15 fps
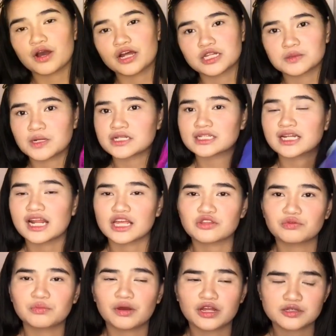be honest, pero sa
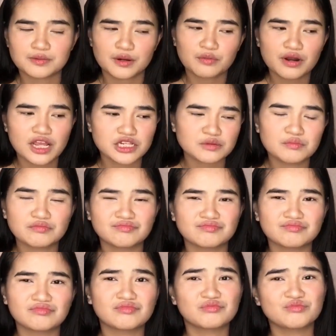length, to be honest, pero wala siyang,
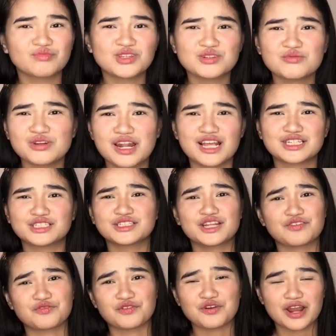medyo wala siyang
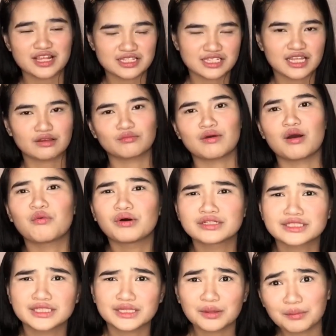difference, like, mga
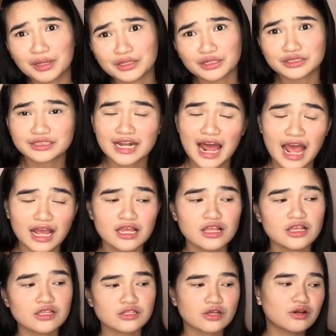1 centimeters lang.
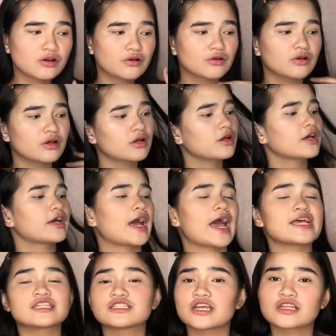So,
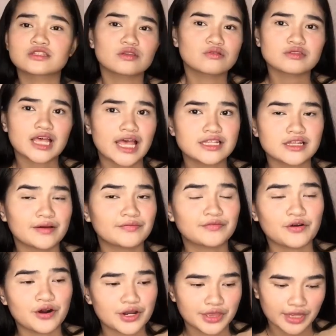I suggest don't size
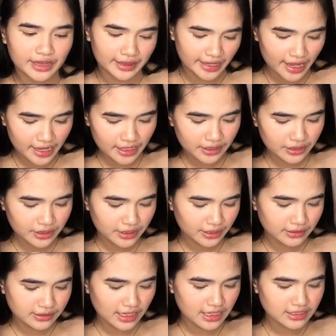up for the length,
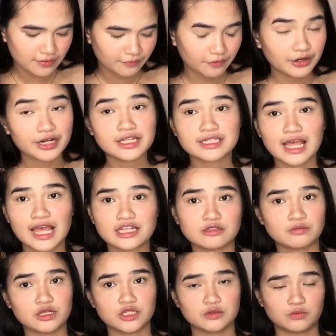size up for the
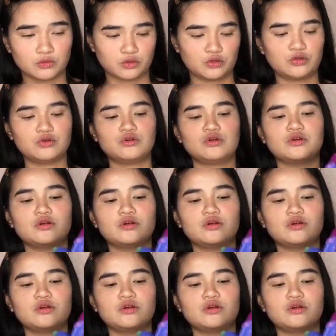size mismo.